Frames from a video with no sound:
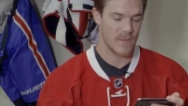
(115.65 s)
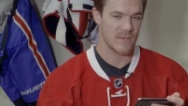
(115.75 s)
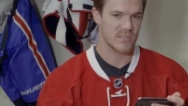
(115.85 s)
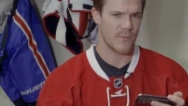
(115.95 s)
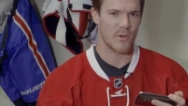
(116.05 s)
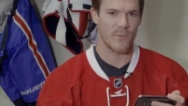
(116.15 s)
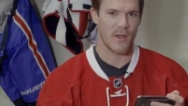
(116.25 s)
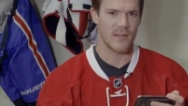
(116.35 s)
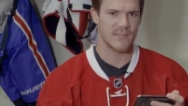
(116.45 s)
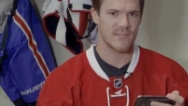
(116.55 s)
Summer
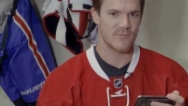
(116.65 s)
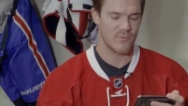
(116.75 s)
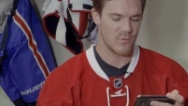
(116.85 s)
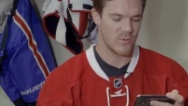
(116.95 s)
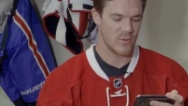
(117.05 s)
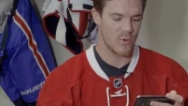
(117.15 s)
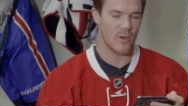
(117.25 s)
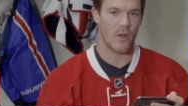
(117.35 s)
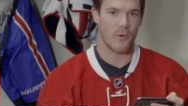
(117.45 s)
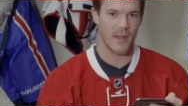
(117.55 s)
bod's doing
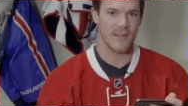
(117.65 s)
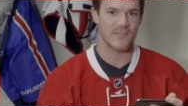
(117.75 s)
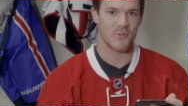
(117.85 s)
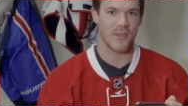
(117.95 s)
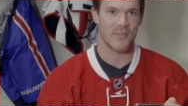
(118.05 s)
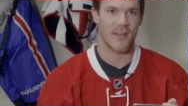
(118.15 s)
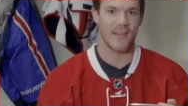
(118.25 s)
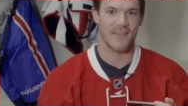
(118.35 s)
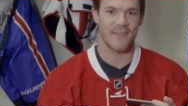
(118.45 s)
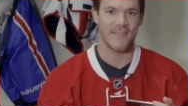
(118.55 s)
all right, so I thought
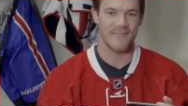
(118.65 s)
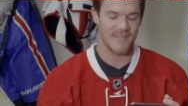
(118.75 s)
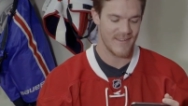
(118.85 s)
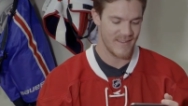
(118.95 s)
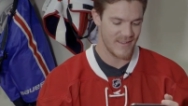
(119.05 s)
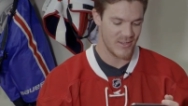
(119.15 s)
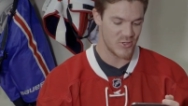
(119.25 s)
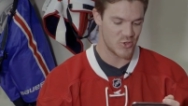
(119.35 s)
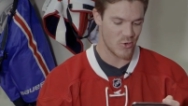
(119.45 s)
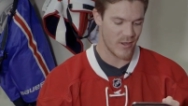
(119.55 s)
I could
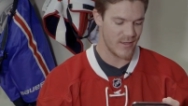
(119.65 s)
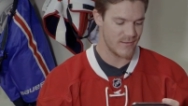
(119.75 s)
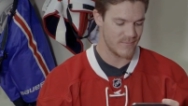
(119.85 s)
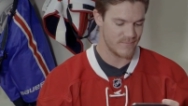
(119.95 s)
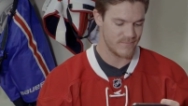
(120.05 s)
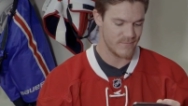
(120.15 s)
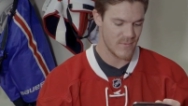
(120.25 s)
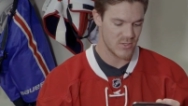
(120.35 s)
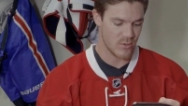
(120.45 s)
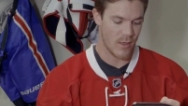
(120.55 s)
enjoy it.
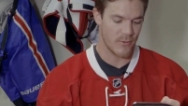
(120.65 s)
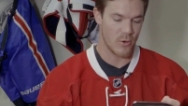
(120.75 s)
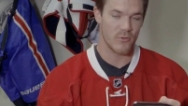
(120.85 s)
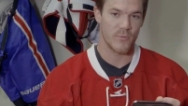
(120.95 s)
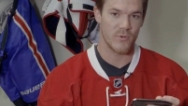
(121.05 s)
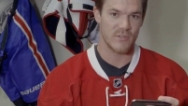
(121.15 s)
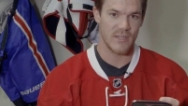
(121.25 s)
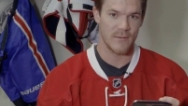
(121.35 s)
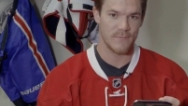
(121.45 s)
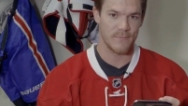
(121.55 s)
So I'll have to go with the
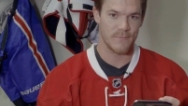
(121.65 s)
poutine.